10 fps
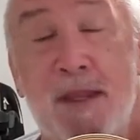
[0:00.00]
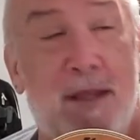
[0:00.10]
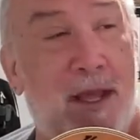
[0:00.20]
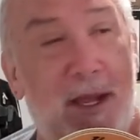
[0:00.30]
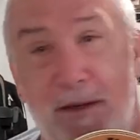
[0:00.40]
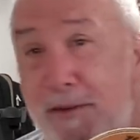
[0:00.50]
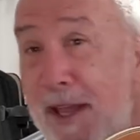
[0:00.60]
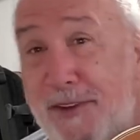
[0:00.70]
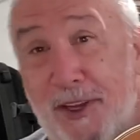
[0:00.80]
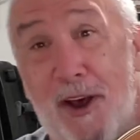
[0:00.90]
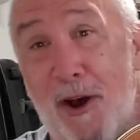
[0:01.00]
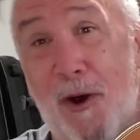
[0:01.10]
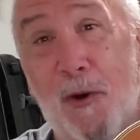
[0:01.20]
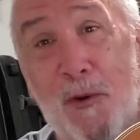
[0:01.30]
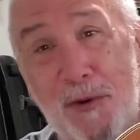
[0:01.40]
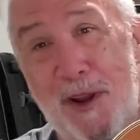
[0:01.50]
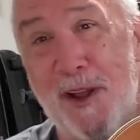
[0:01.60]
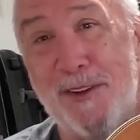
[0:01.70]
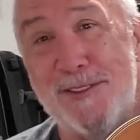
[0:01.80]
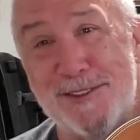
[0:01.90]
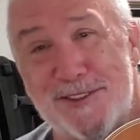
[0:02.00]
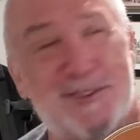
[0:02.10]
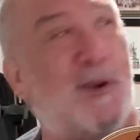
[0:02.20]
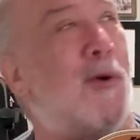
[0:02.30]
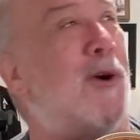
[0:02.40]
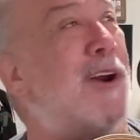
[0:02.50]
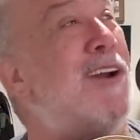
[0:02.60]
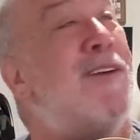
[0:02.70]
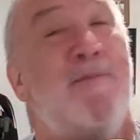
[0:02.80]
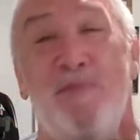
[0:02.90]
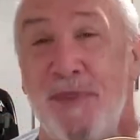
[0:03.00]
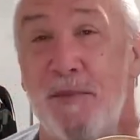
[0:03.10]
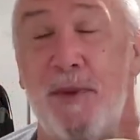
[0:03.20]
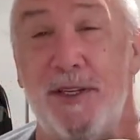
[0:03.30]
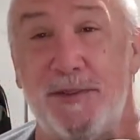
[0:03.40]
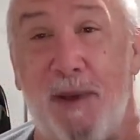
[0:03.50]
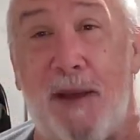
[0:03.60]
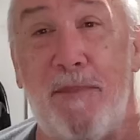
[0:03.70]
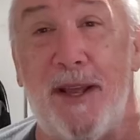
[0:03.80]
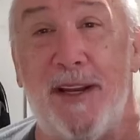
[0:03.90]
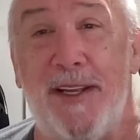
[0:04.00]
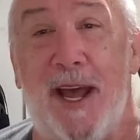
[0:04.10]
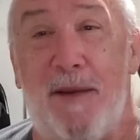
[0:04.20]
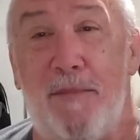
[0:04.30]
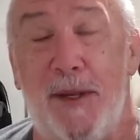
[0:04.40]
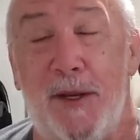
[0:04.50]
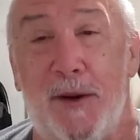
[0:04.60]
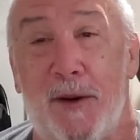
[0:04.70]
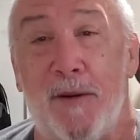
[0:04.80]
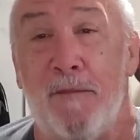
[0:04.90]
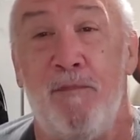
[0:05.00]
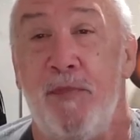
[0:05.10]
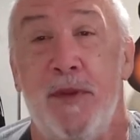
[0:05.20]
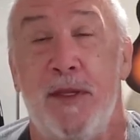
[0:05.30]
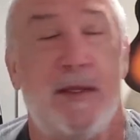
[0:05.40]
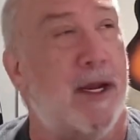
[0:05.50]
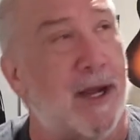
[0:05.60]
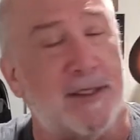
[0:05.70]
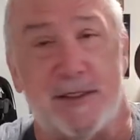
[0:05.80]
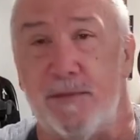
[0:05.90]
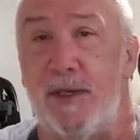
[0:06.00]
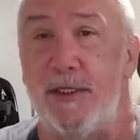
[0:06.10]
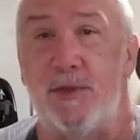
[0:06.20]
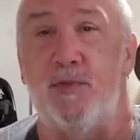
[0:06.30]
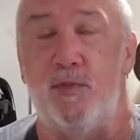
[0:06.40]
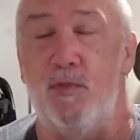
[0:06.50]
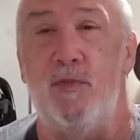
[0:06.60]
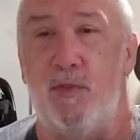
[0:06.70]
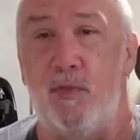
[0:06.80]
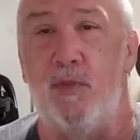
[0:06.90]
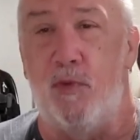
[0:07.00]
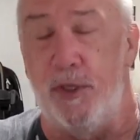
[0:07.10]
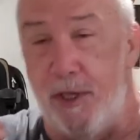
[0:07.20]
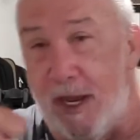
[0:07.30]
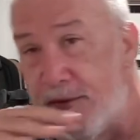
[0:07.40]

and that's a whole nother story, but as my belly got bigger, now not so much when you have a